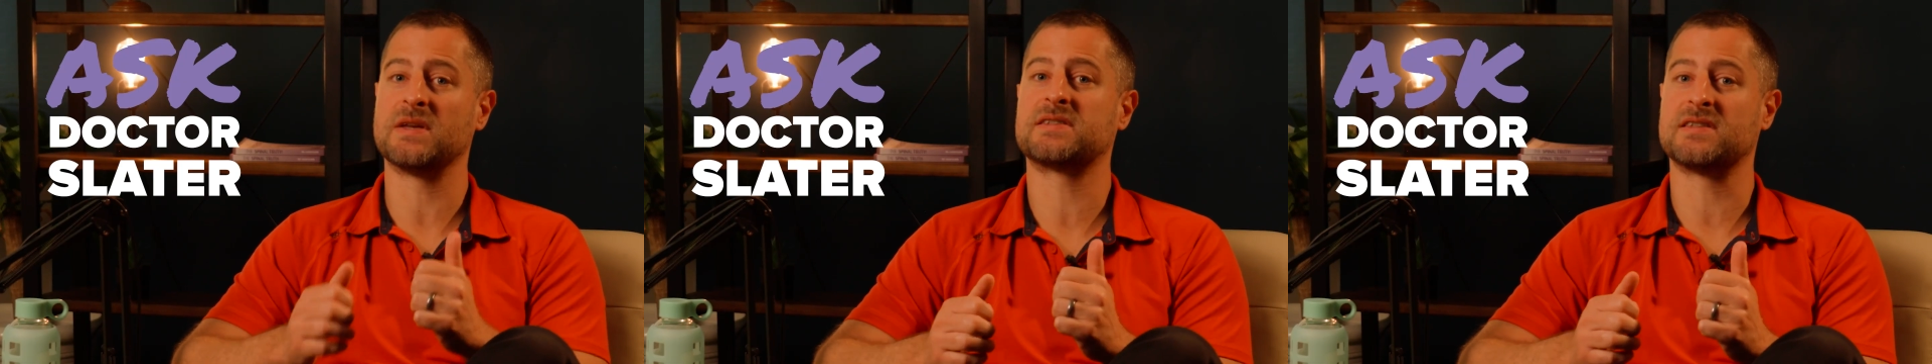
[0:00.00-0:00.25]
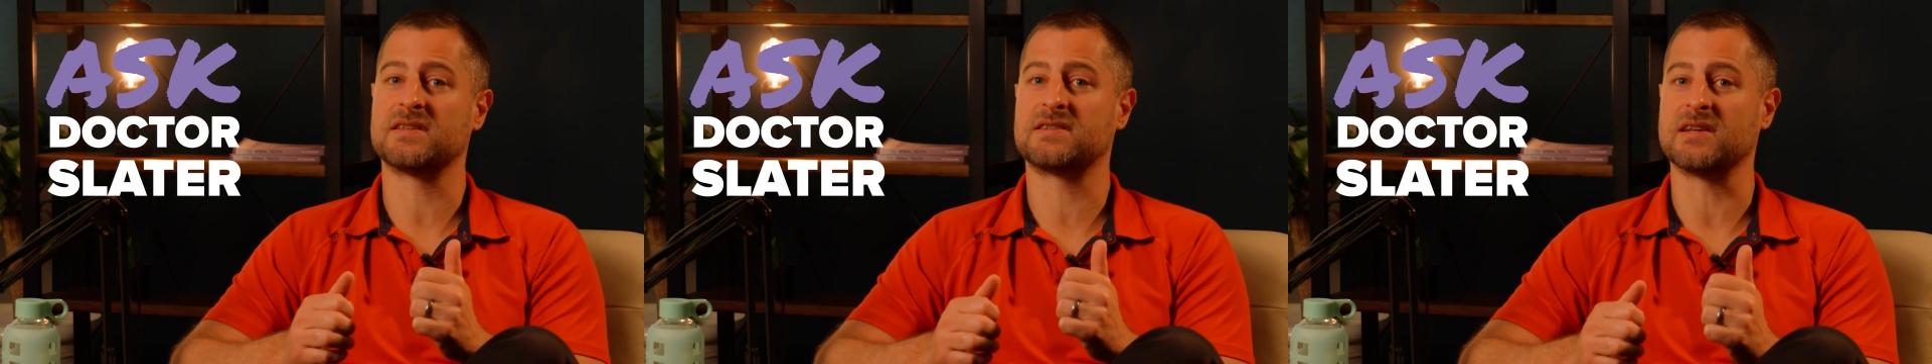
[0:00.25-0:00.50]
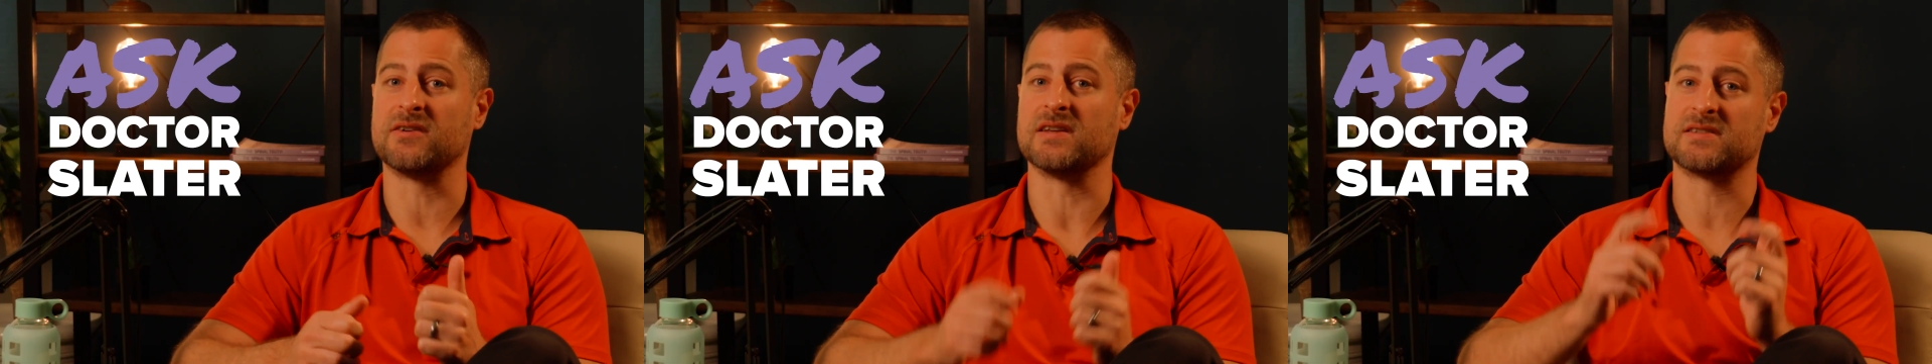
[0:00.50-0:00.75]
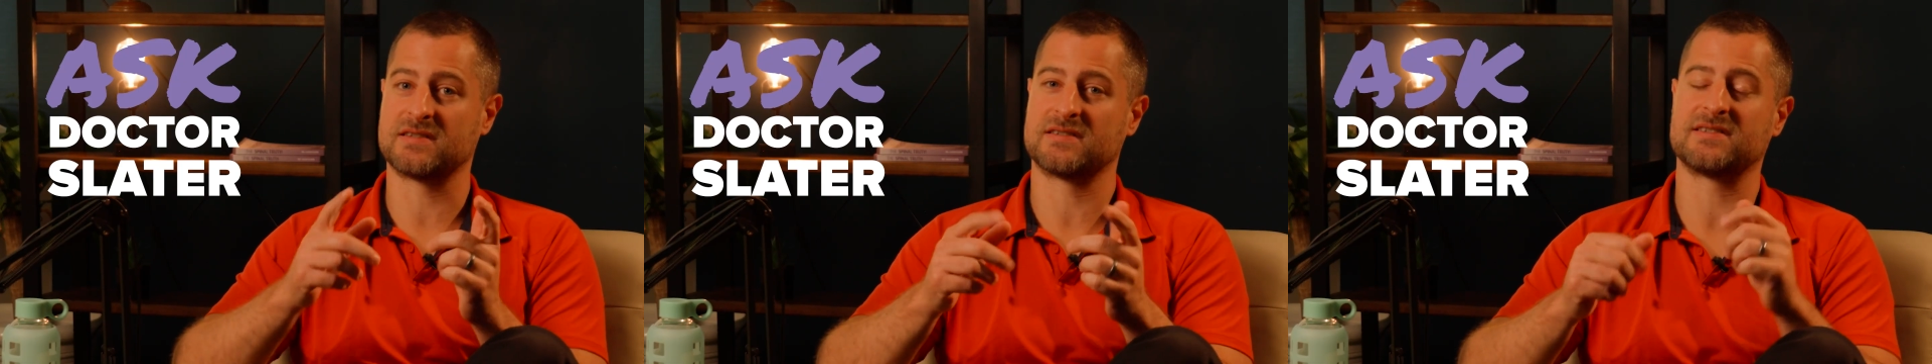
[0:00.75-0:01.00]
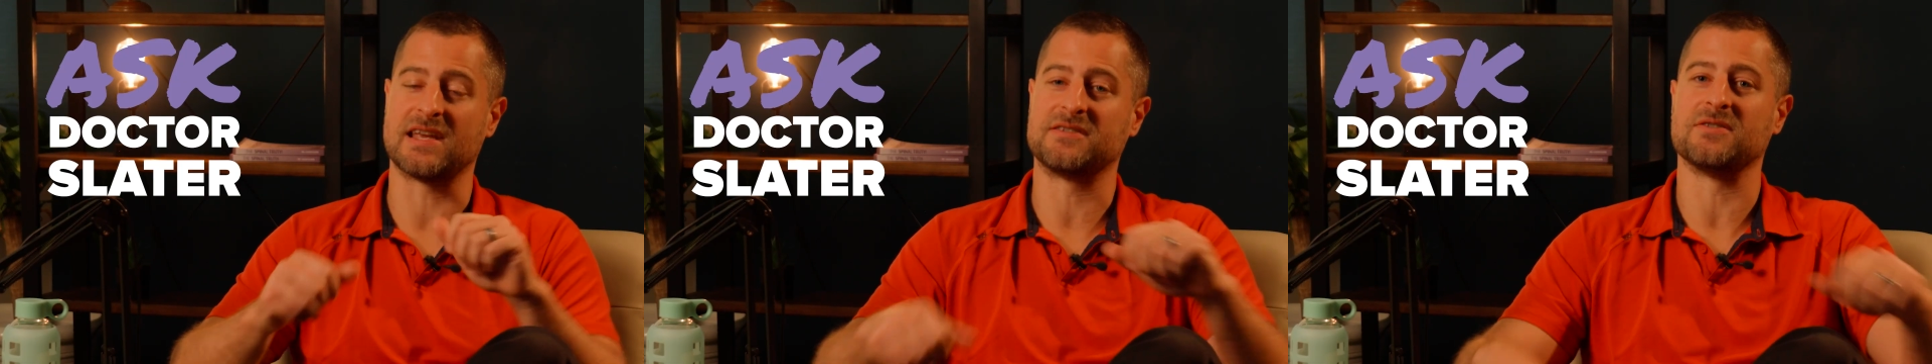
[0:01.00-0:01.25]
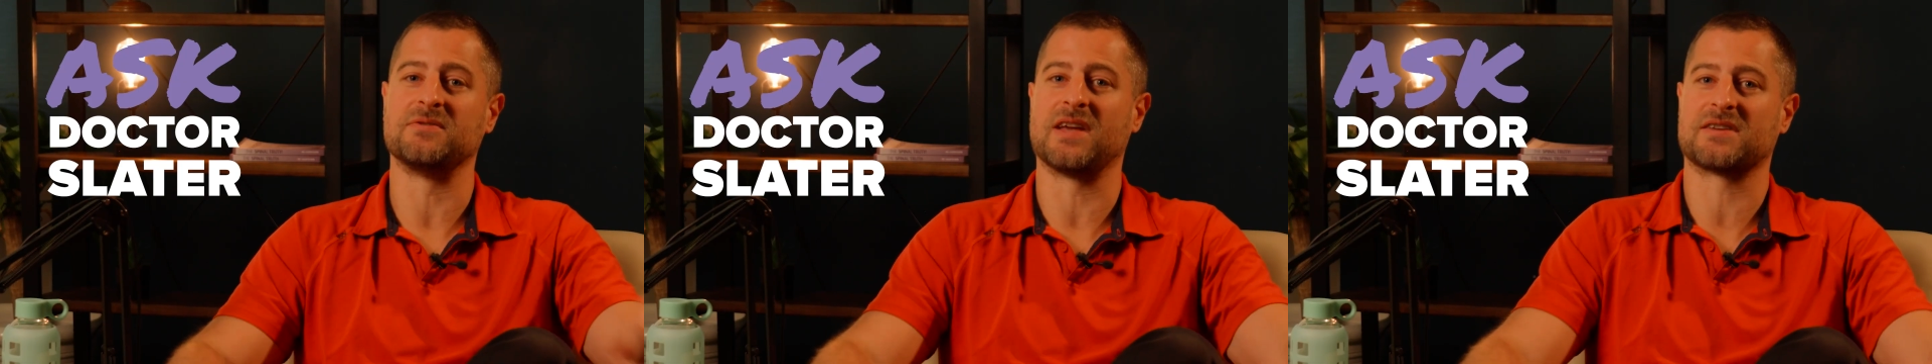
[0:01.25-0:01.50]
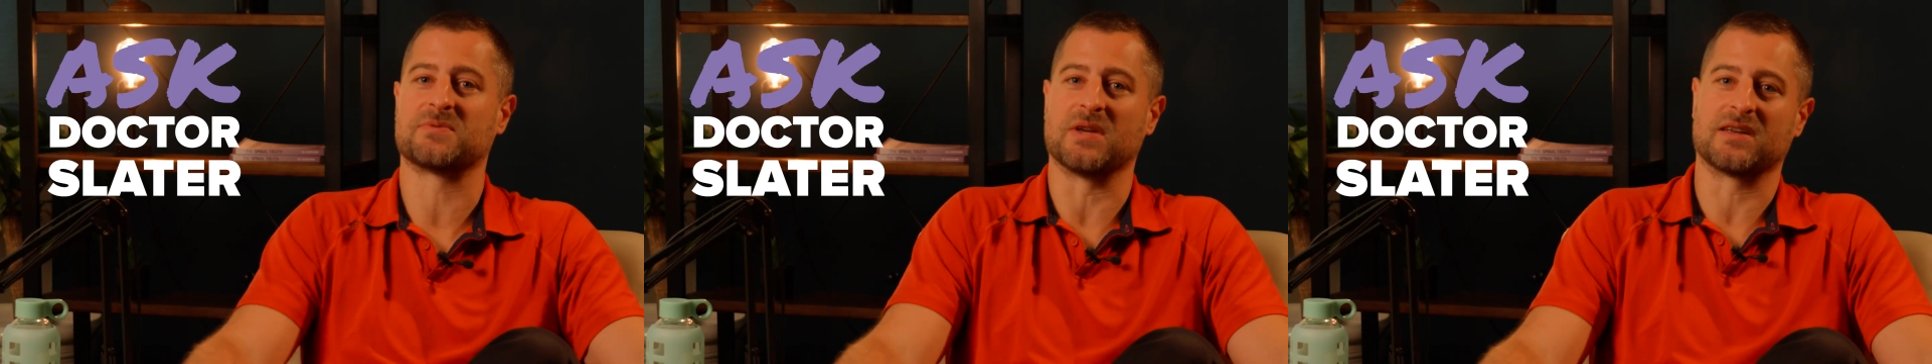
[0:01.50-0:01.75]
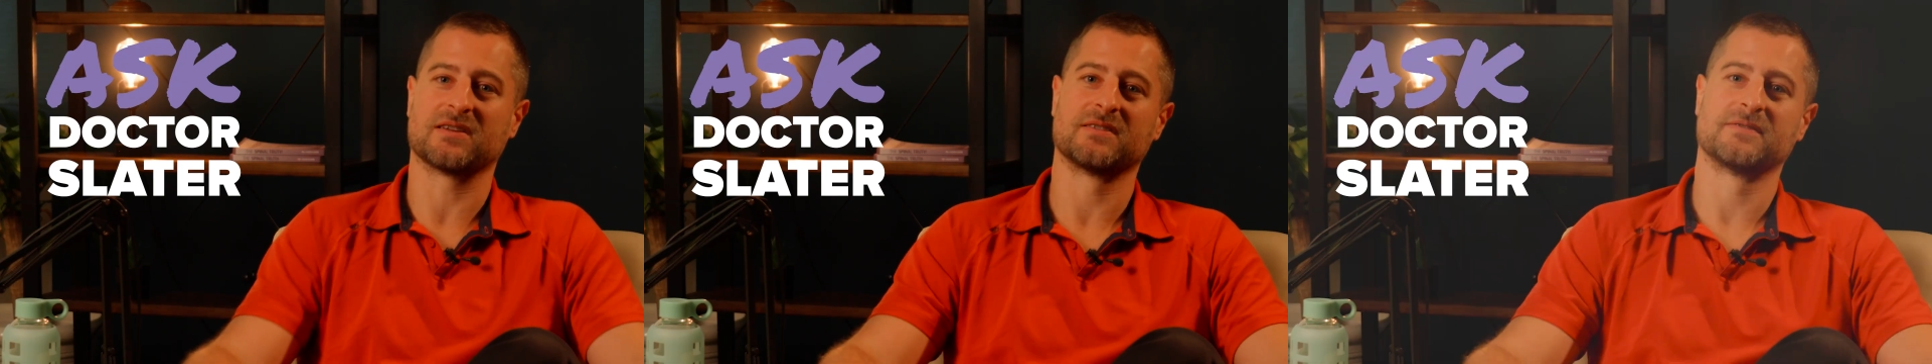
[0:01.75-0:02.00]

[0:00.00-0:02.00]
miss this series. Stay tuned next week.